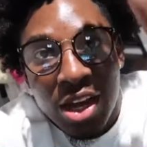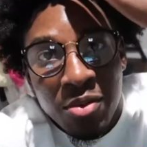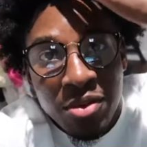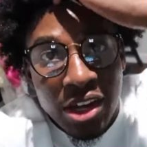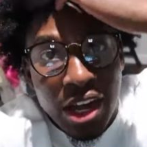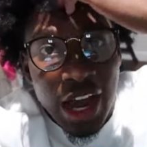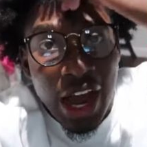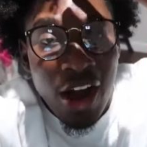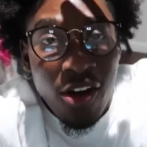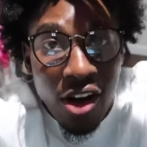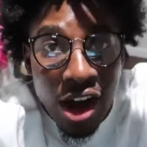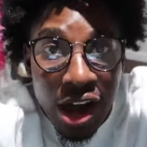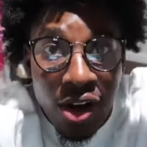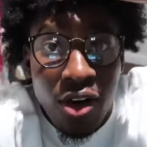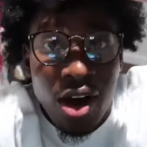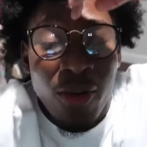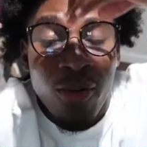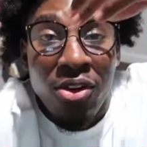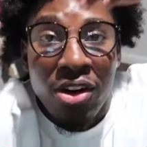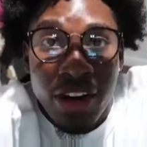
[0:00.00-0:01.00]
coming out
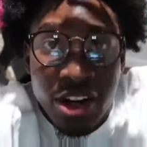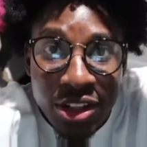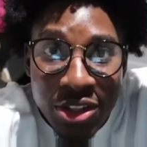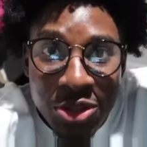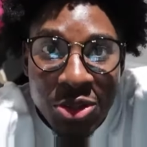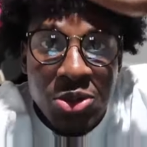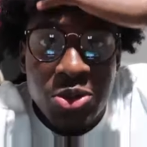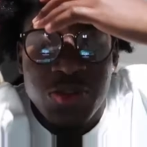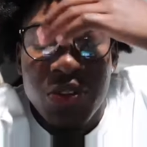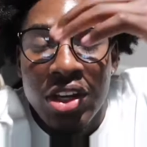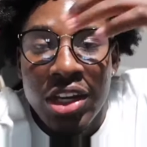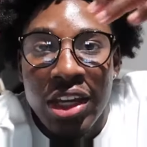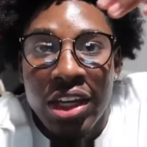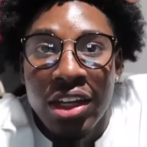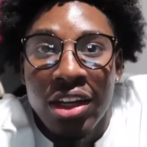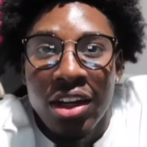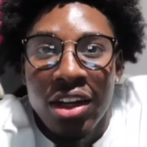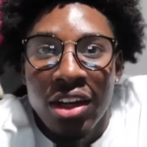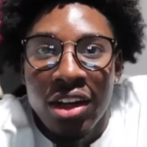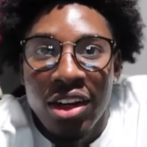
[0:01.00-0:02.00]
how I wanted it to,
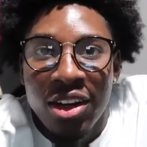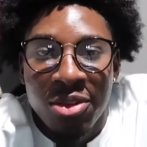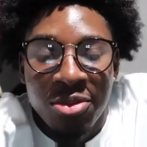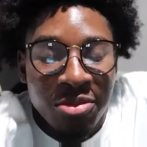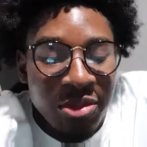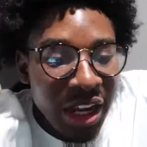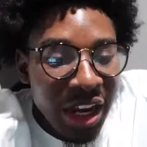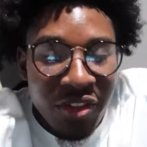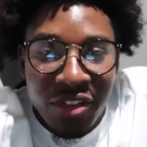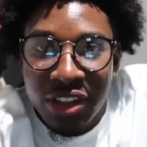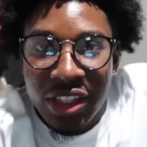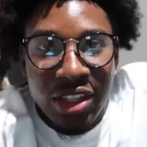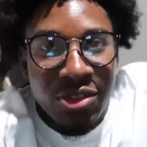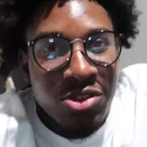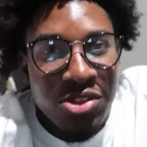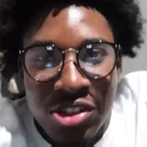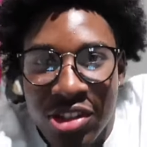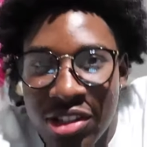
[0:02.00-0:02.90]
and everything was